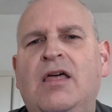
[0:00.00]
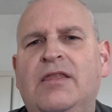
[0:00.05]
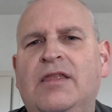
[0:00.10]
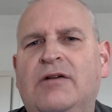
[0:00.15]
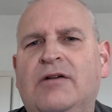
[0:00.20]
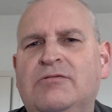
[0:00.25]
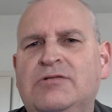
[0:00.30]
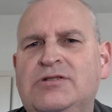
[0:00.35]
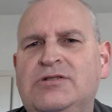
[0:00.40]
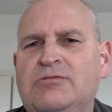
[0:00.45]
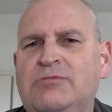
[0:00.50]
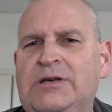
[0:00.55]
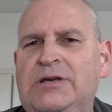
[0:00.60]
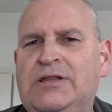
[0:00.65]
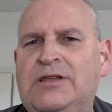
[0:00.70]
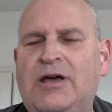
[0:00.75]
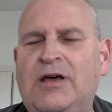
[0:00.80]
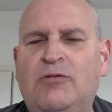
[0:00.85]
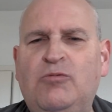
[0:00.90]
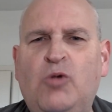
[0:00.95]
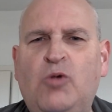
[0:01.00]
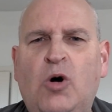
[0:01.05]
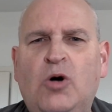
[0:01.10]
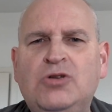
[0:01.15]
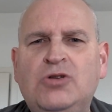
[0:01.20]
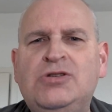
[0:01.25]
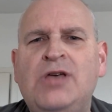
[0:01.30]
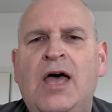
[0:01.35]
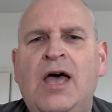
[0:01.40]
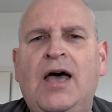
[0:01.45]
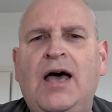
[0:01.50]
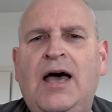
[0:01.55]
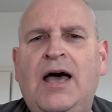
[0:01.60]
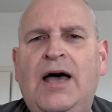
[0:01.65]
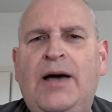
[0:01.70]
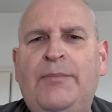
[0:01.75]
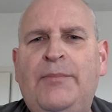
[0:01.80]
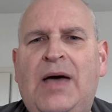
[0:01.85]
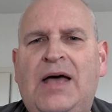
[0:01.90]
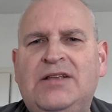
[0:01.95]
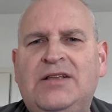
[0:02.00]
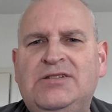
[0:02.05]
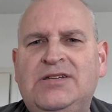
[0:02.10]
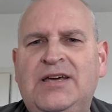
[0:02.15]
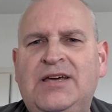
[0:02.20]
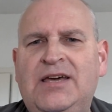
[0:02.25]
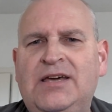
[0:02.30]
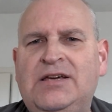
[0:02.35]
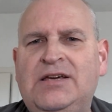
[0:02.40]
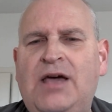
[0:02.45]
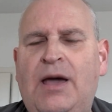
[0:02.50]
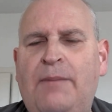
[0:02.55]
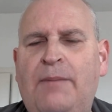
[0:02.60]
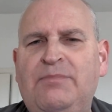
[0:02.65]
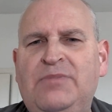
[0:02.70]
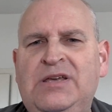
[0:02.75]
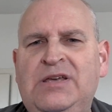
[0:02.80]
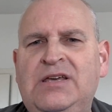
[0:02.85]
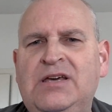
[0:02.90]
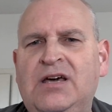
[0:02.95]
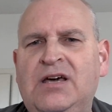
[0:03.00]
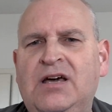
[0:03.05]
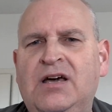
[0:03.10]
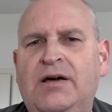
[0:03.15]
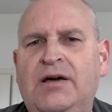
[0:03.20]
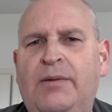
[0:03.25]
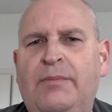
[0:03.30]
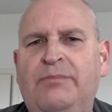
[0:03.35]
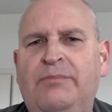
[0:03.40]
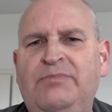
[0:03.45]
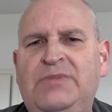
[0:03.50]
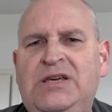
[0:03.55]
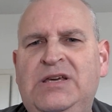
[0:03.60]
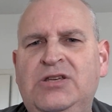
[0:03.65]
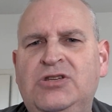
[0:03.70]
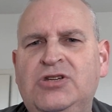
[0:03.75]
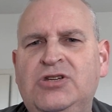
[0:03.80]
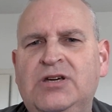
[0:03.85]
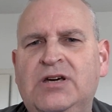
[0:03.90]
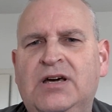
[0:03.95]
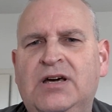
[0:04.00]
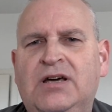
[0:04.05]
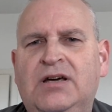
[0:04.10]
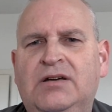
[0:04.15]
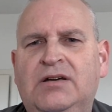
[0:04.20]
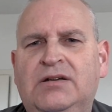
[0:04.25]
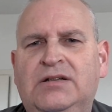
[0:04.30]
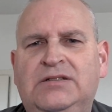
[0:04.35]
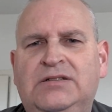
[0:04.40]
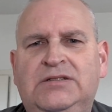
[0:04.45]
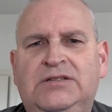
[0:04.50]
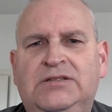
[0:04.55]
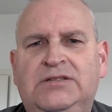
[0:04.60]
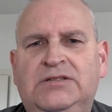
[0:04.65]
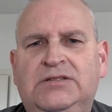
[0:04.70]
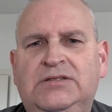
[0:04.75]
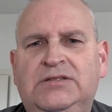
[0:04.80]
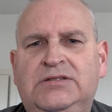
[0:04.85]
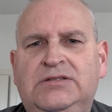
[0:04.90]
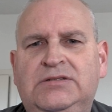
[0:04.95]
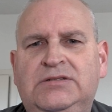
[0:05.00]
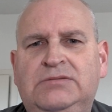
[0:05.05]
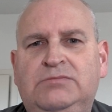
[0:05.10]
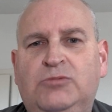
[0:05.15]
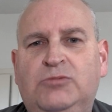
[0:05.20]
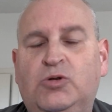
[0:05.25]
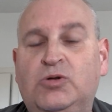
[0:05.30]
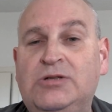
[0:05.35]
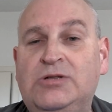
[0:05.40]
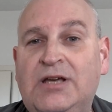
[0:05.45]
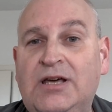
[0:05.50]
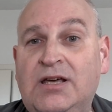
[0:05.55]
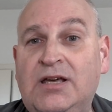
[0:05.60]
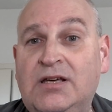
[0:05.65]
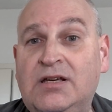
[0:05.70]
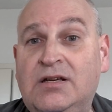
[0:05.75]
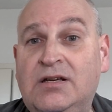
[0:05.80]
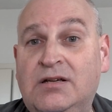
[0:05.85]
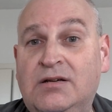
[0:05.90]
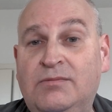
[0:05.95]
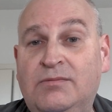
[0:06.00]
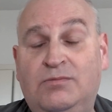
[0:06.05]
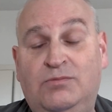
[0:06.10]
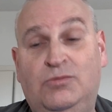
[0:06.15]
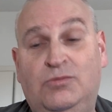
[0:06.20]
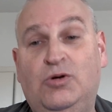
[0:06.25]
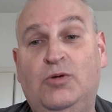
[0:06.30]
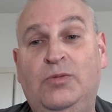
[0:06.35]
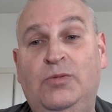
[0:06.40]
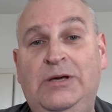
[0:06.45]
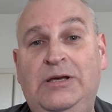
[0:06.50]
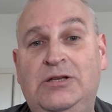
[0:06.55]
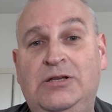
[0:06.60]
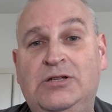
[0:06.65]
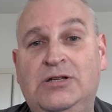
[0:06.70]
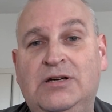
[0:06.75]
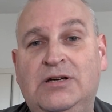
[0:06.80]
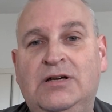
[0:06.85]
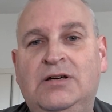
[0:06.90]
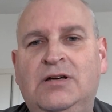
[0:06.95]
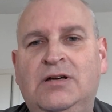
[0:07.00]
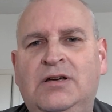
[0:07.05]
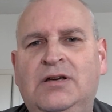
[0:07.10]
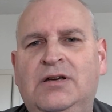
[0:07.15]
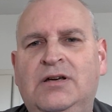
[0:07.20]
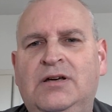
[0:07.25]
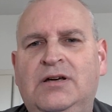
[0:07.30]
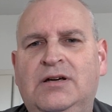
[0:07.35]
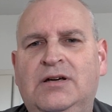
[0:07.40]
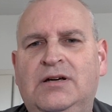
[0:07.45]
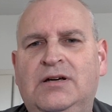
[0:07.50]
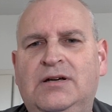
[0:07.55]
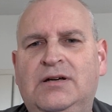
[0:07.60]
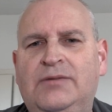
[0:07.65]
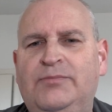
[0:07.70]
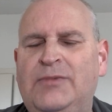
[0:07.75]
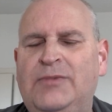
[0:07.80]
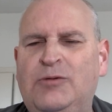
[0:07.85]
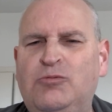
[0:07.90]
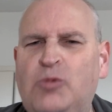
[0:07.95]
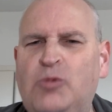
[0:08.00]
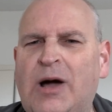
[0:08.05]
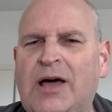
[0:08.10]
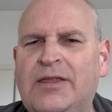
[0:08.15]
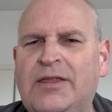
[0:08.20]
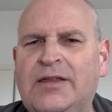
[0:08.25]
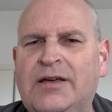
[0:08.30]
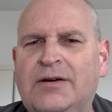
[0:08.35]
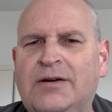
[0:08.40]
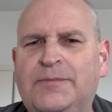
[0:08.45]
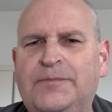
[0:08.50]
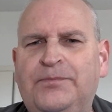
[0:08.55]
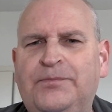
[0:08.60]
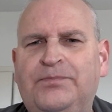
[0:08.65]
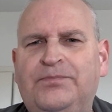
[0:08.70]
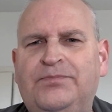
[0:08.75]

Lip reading: that was the week that was. Tech, beer, media, more tech, more media. And weather.